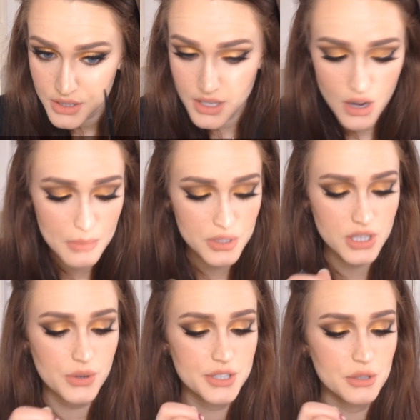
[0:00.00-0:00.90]
So I'm
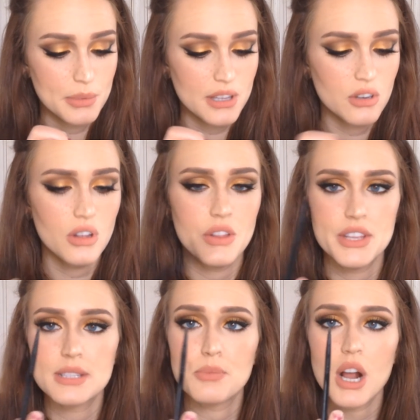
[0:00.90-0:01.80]
just going to pick a little,
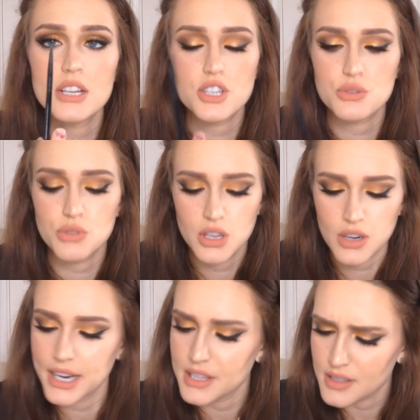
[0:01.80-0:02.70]
this brush is really great.